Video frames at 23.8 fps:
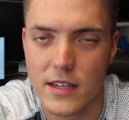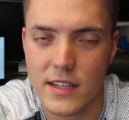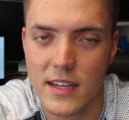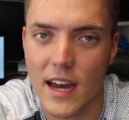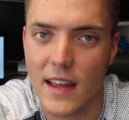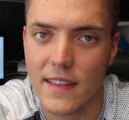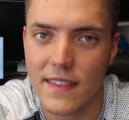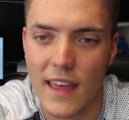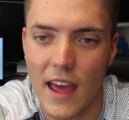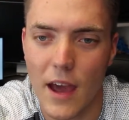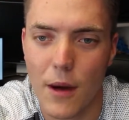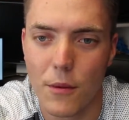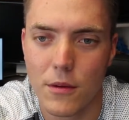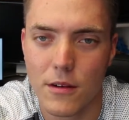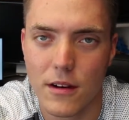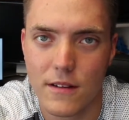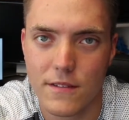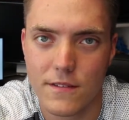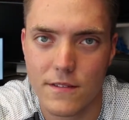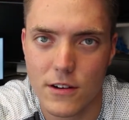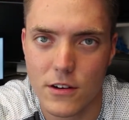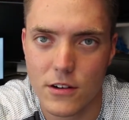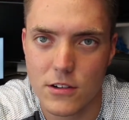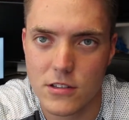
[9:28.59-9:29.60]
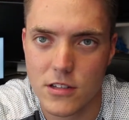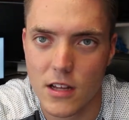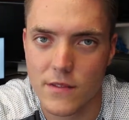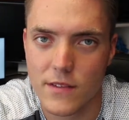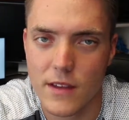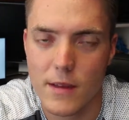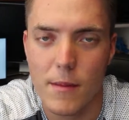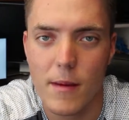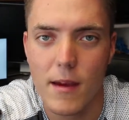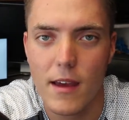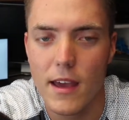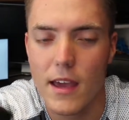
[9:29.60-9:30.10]
I got that one at first off
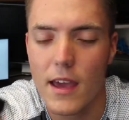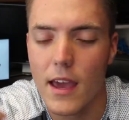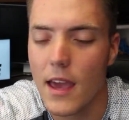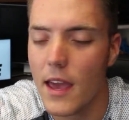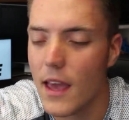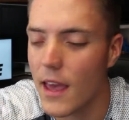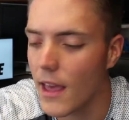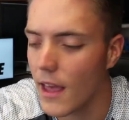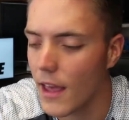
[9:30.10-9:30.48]
eBay.